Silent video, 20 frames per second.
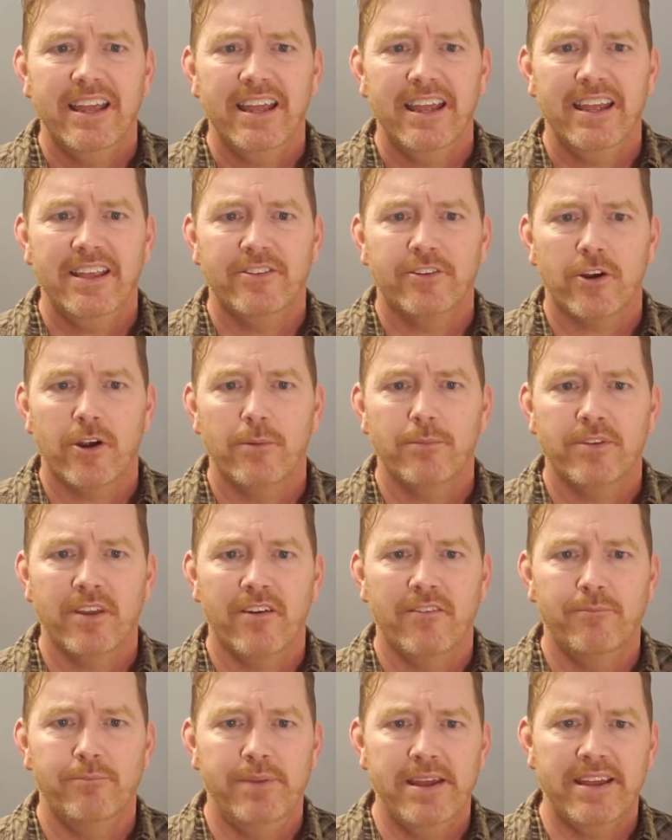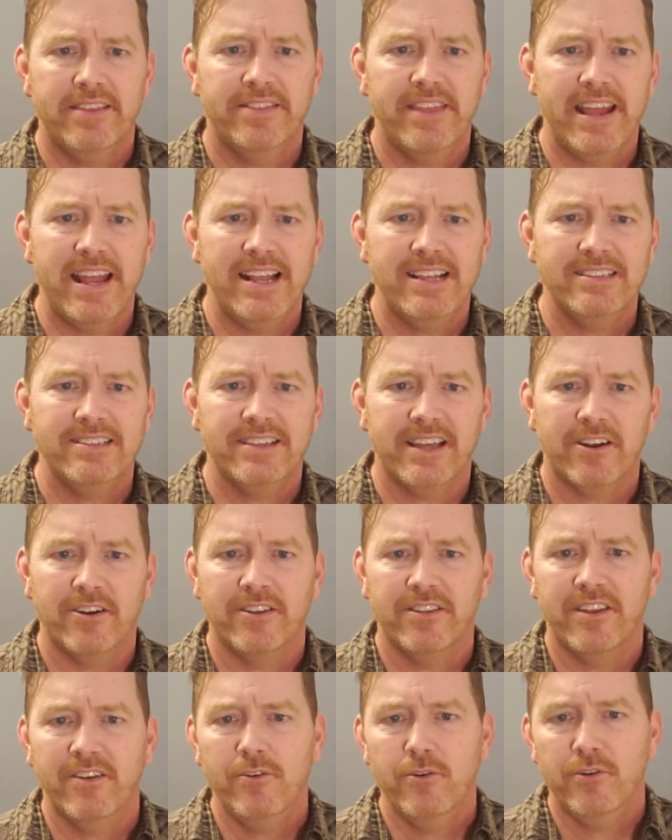in terms of big things that are
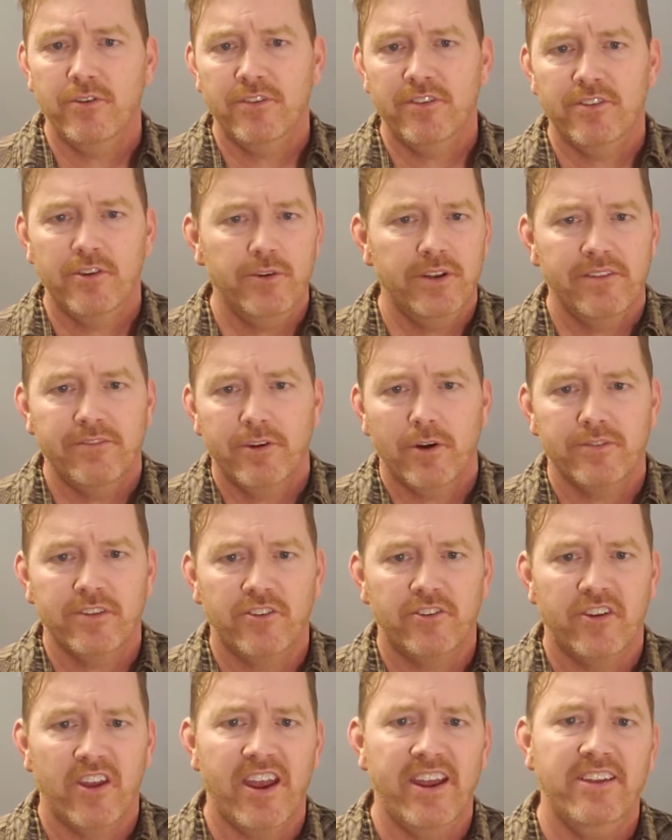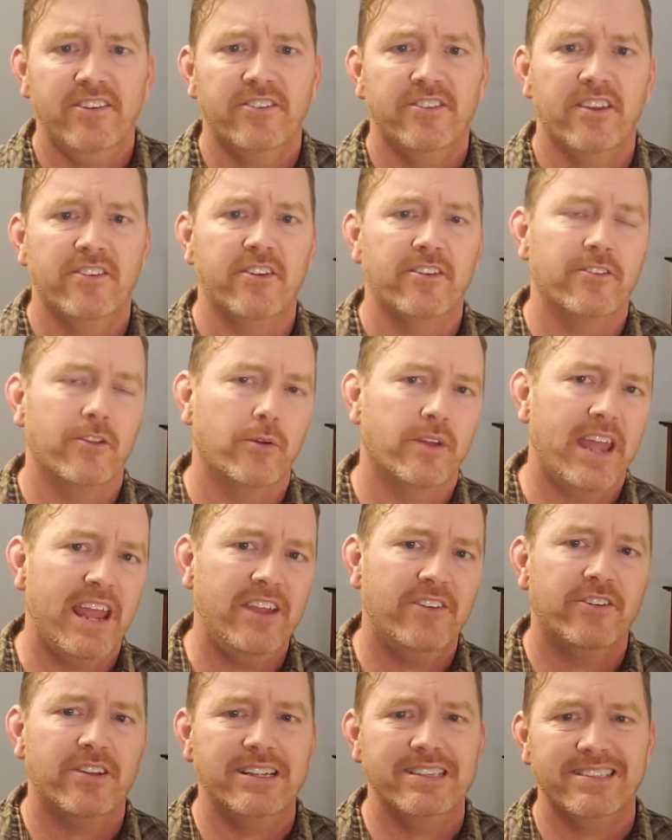too difficult to change, such as
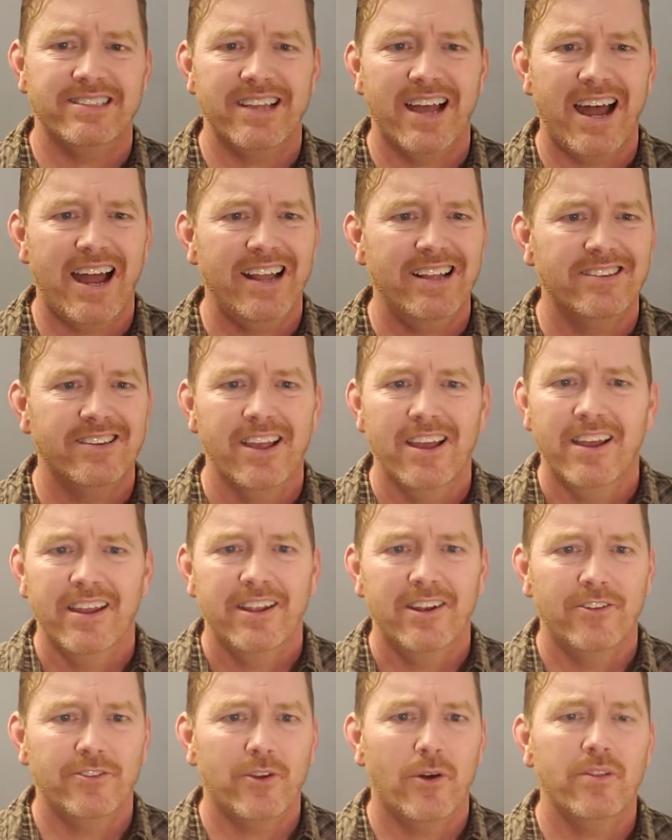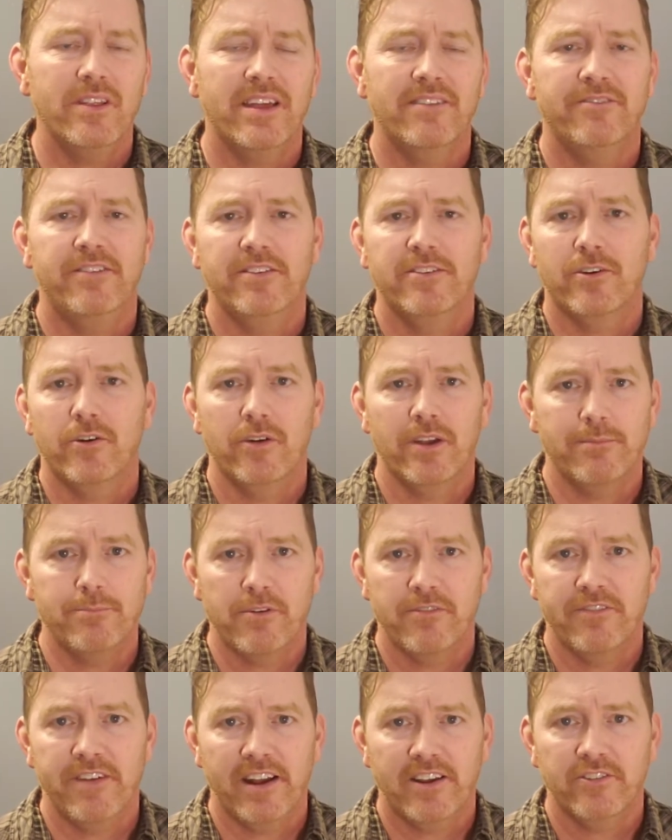location and size, don't let physical
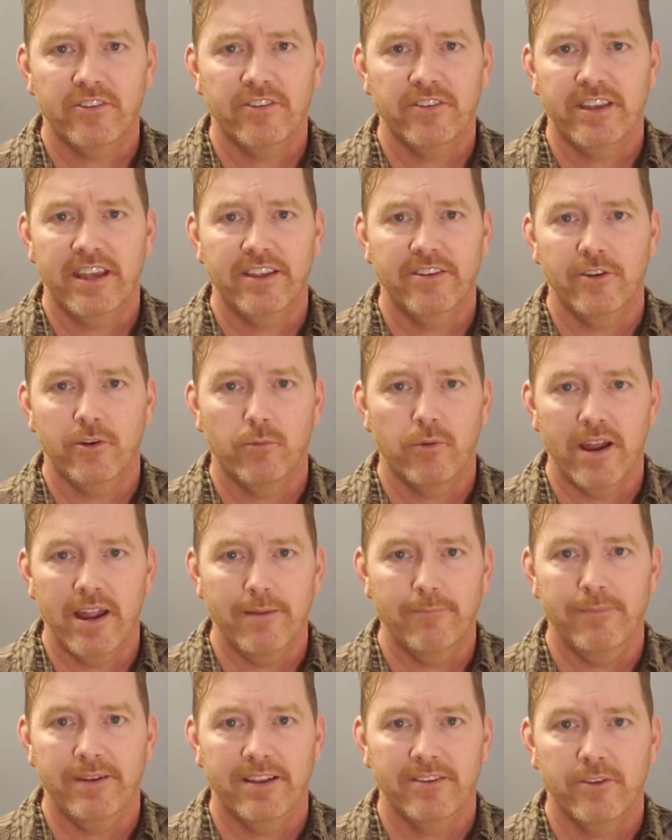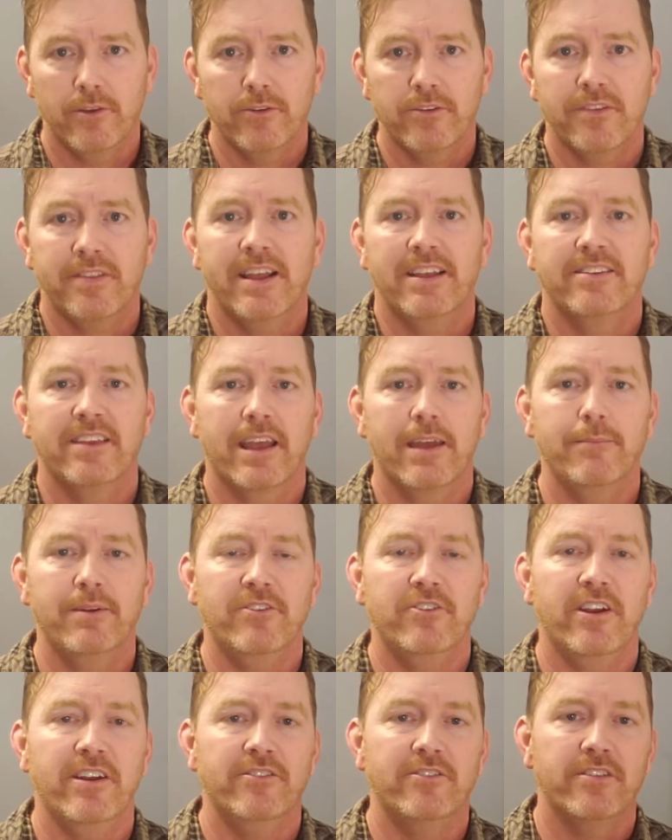imperfections get in your way because those are things that can be
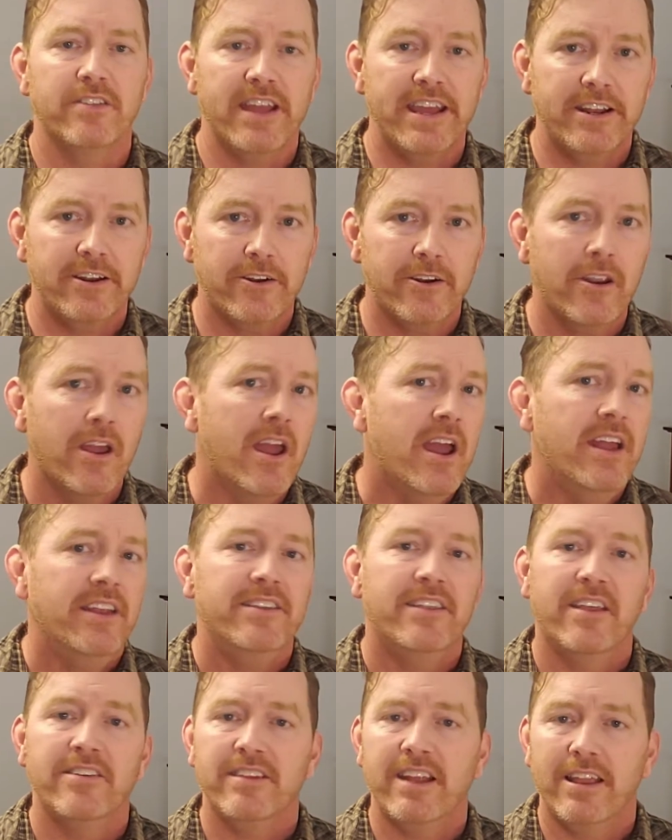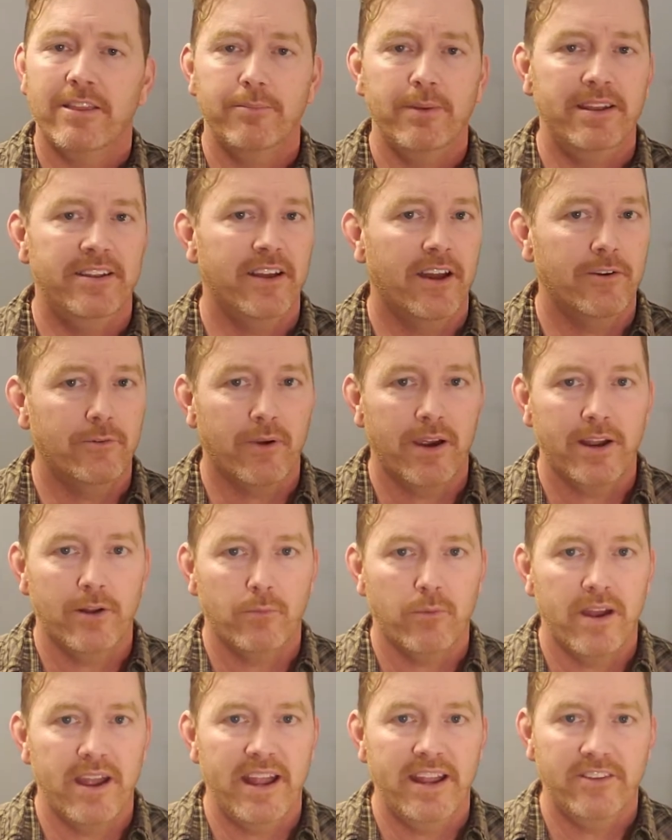changed later. Doesn't have to be done right
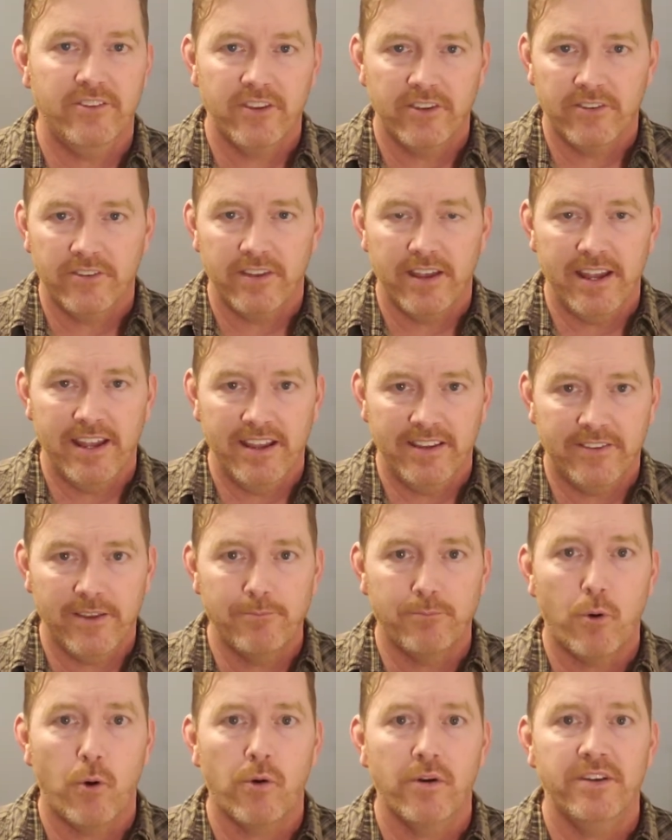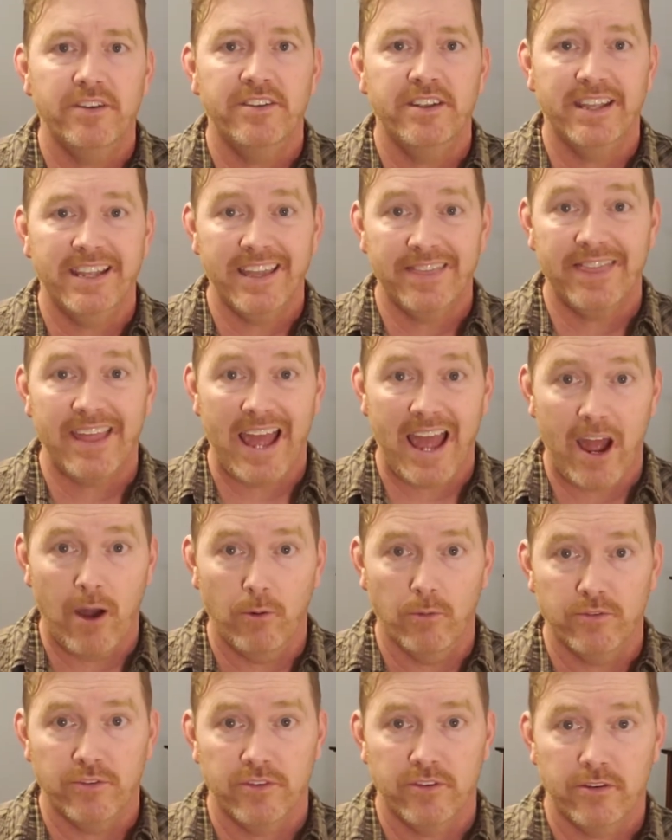away. Just it's important to get the
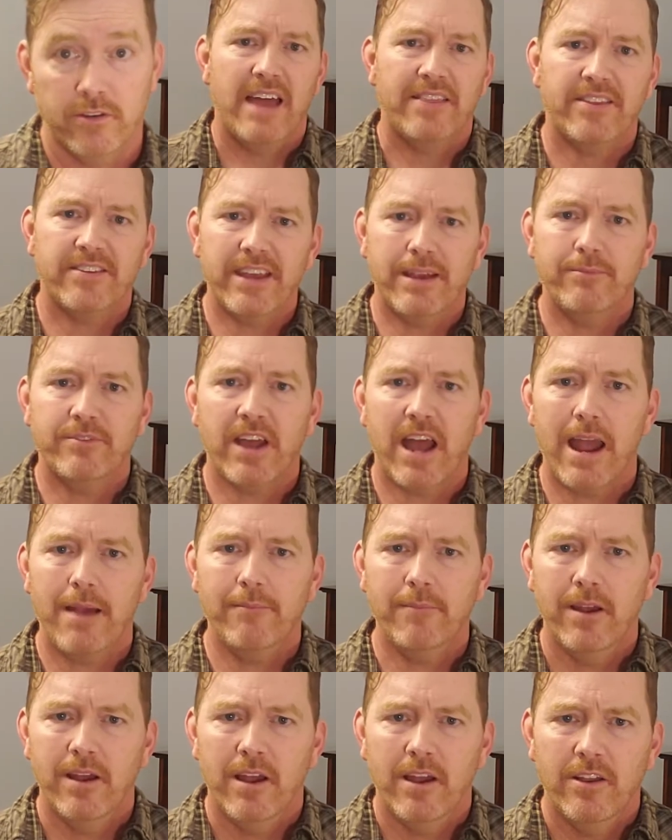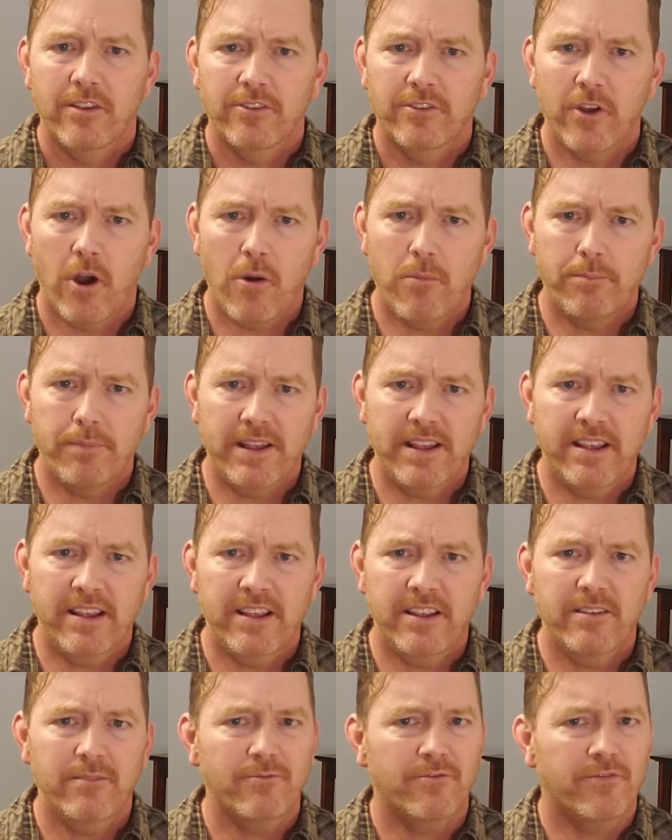house. At the same time, don't
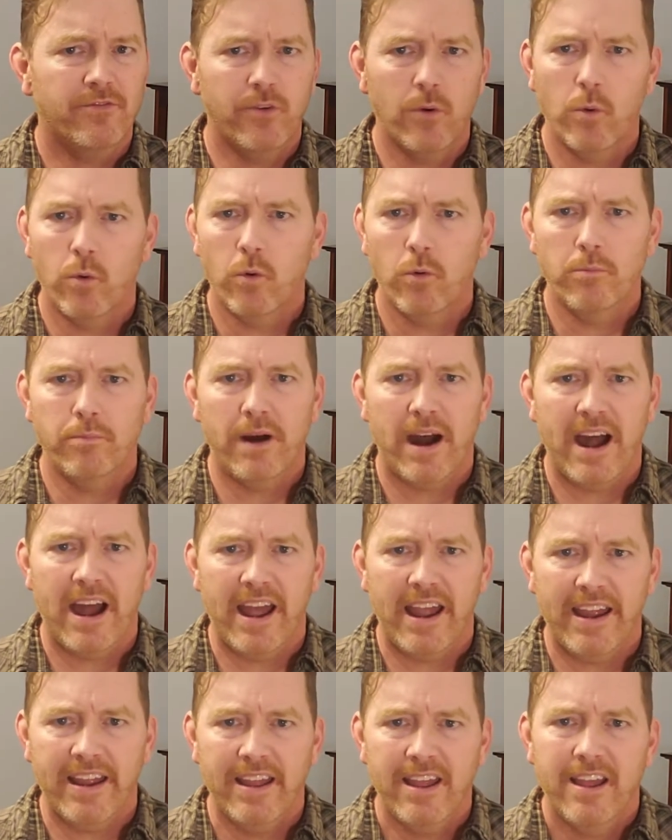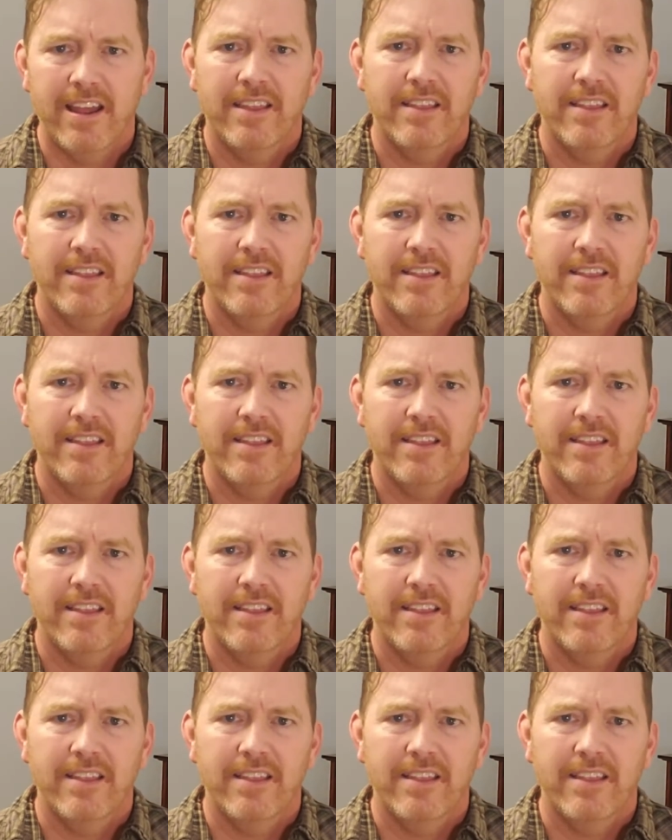be fooled by